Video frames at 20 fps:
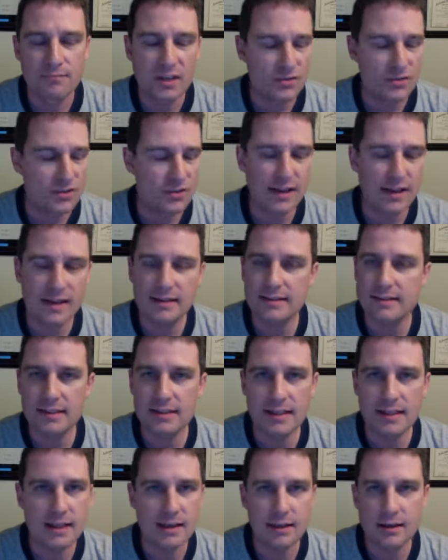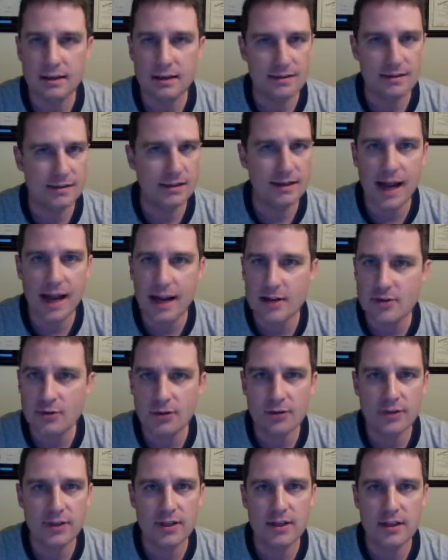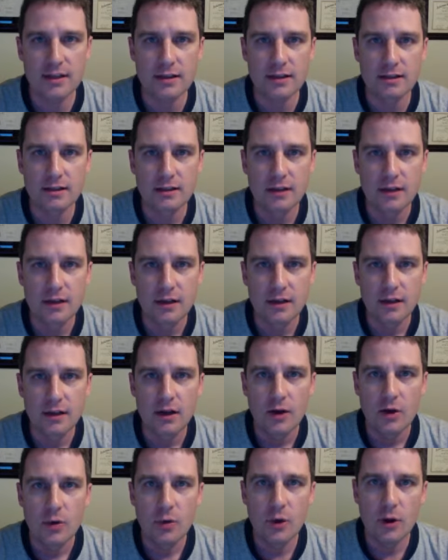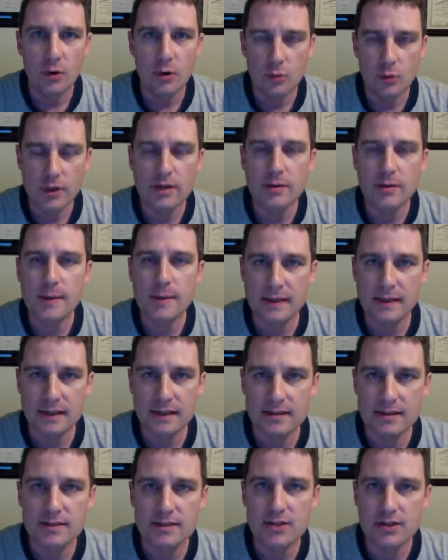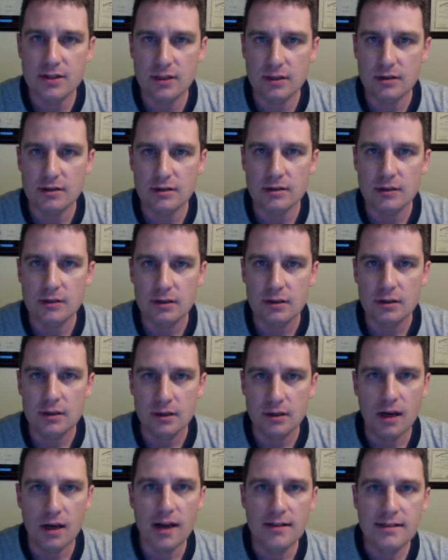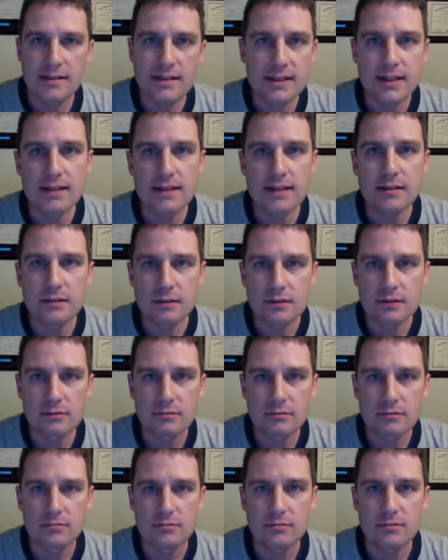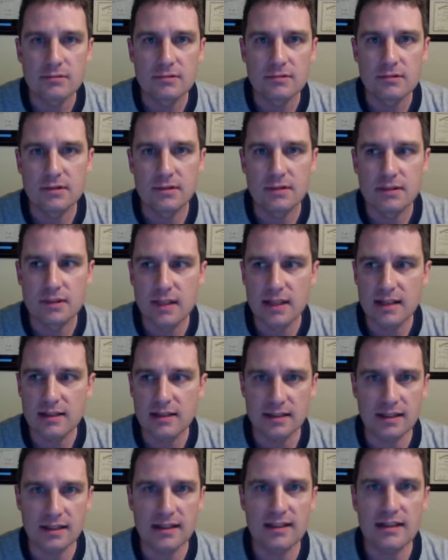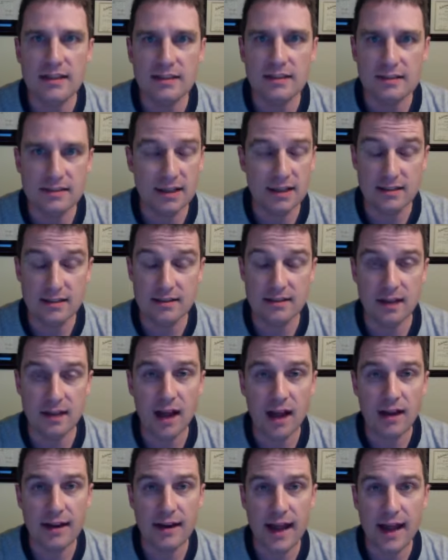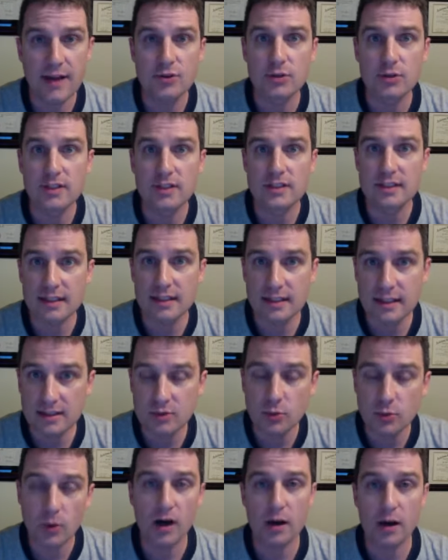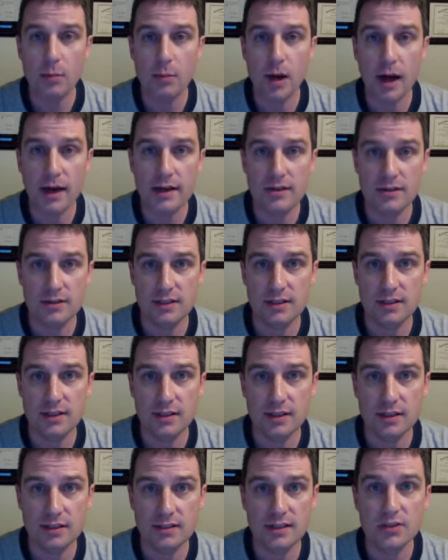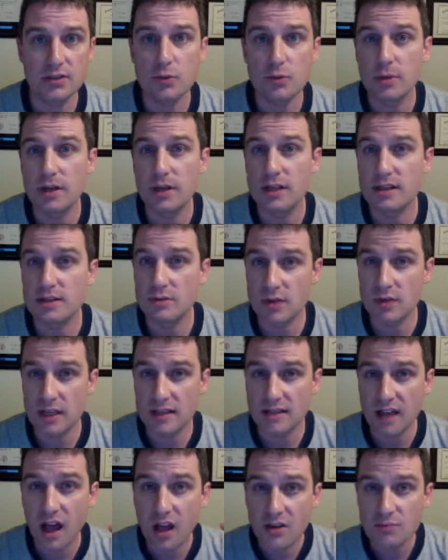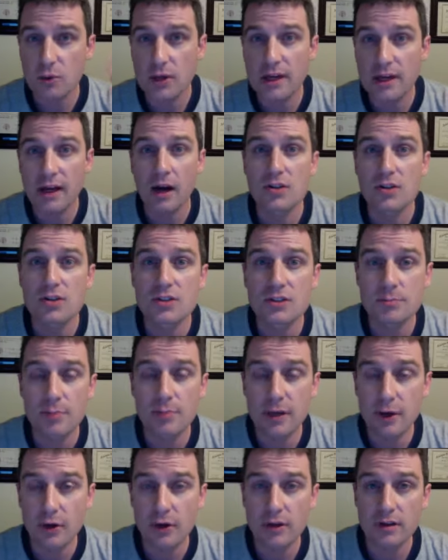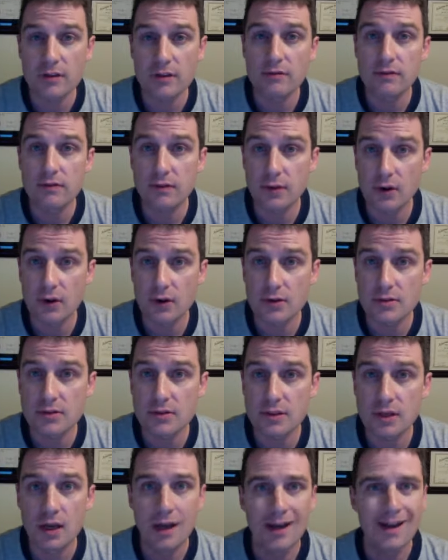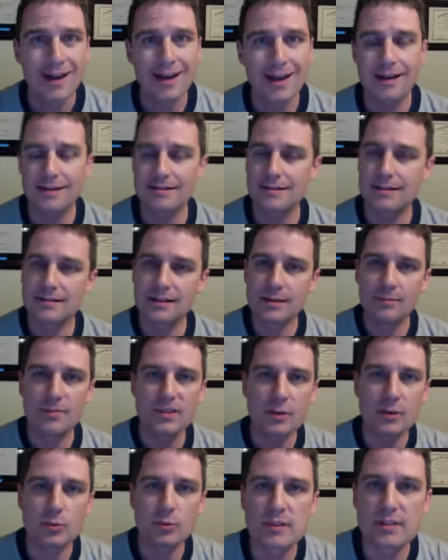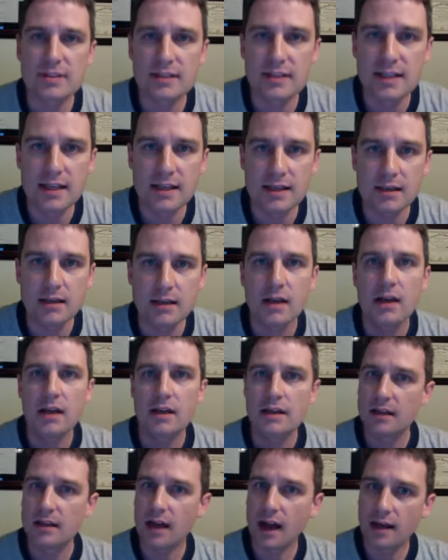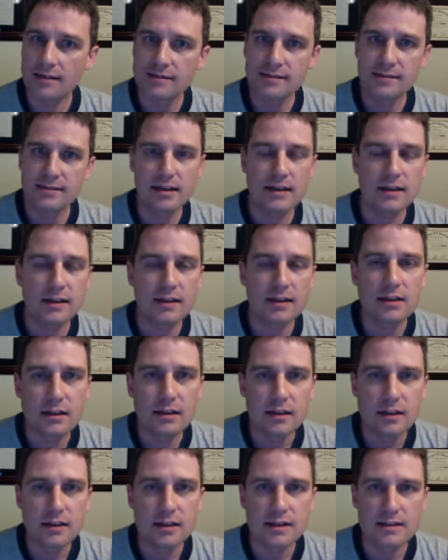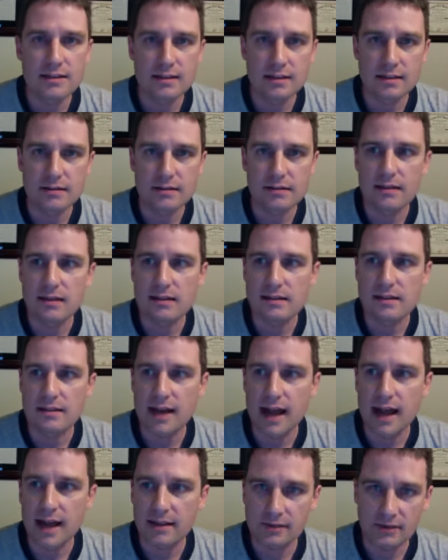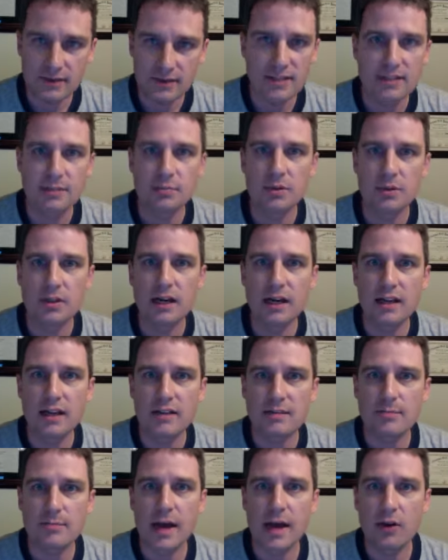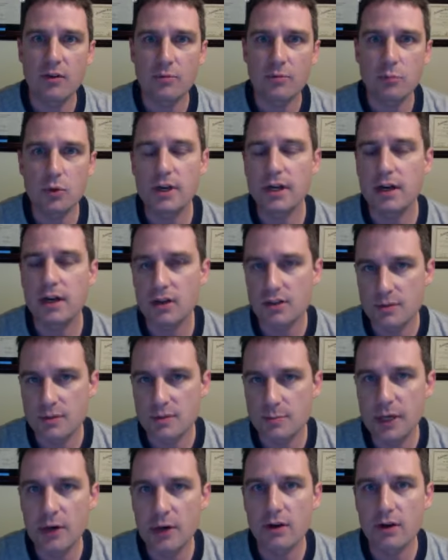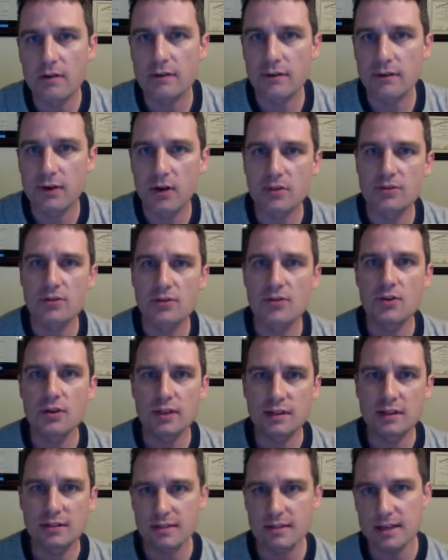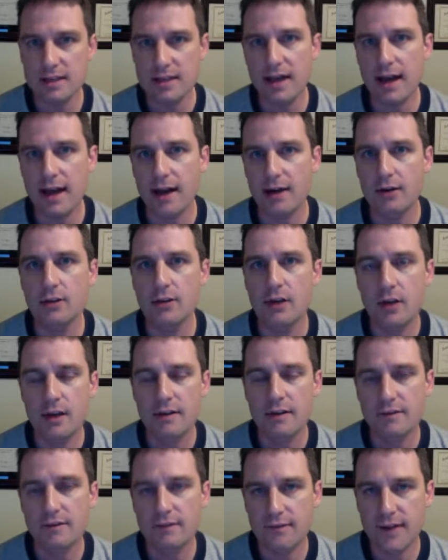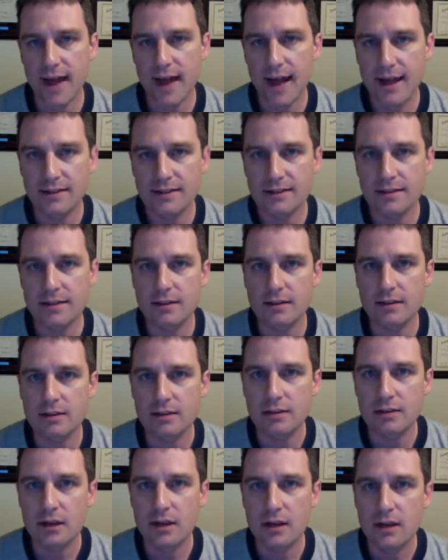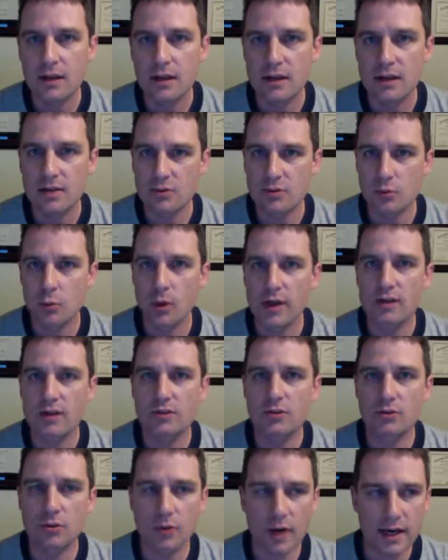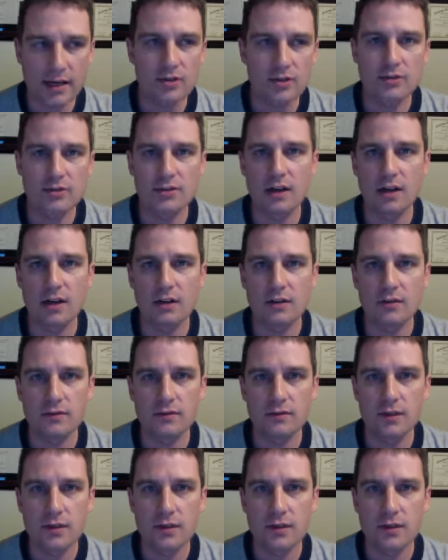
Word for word: just like sinning is a natural thing. Well, we can make a decision not to eat. It's against. It's not natural. It's against what our bodies are telling us to do. But it's it's us putting our spirit first, and it's the same thing with sin. Not sinning is a is an act of discipline and it's a matter of putting our spirit first so you can see how fasting is a way to train yourself